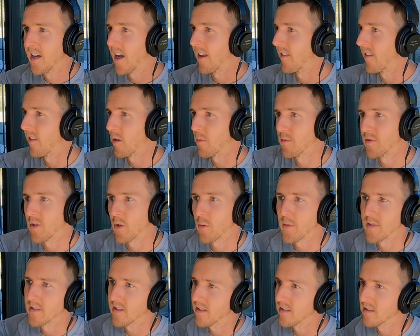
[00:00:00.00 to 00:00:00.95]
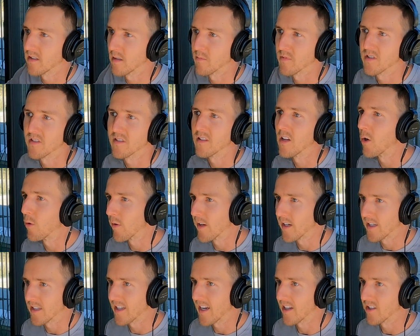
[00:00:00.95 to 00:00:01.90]
And then there was always like some slogan
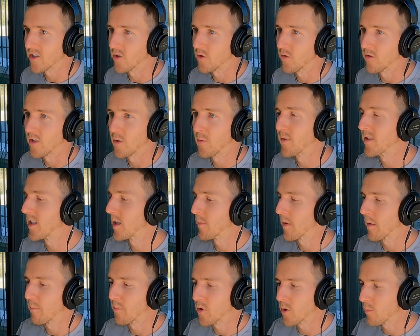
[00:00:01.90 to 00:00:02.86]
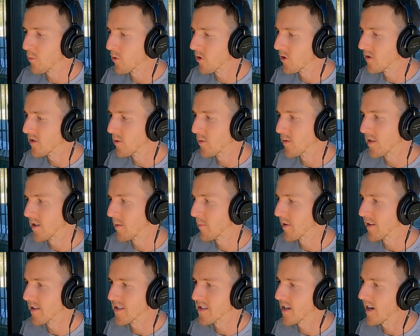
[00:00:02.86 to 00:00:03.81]
attached to it. You would see him on billboards, you'd see him
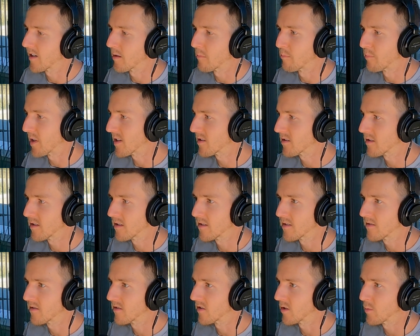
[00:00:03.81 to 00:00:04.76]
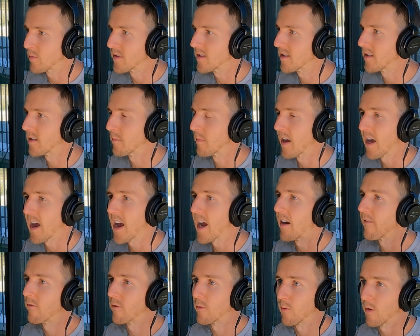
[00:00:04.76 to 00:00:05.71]
on the side of buses, you would see him
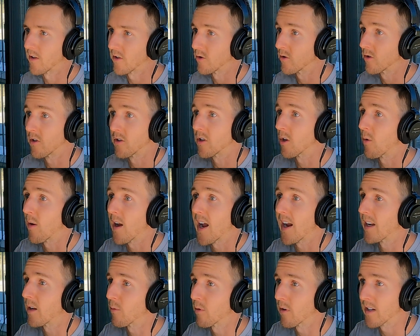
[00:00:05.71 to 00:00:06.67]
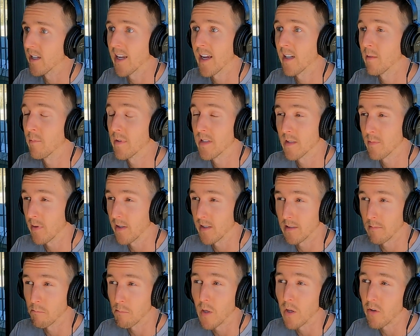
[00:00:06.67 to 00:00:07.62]
everywhere. You couldn't go anywhere. He had to have been
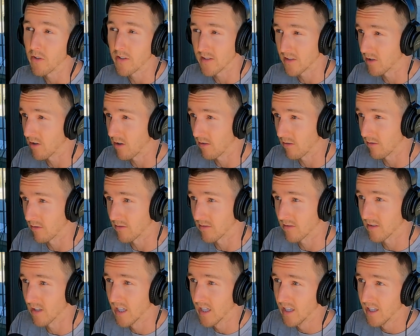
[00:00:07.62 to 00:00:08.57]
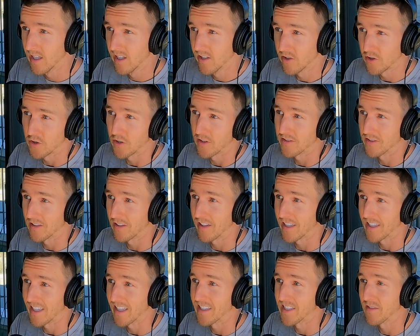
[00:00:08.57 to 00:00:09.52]
spending millions of dollars just to
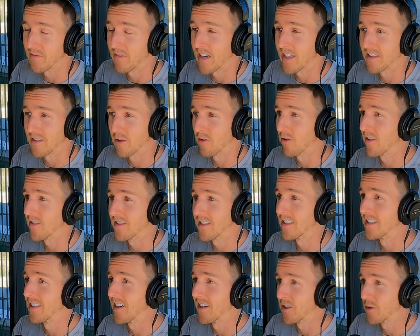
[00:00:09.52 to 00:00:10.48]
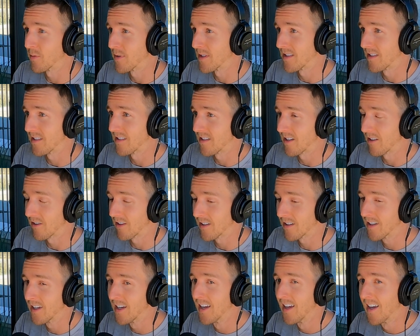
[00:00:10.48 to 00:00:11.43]
like get his face across the entire Twin Cities
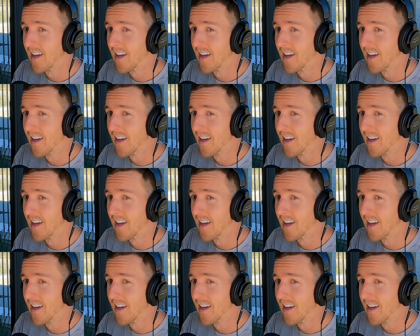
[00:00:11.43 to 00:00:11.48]
area.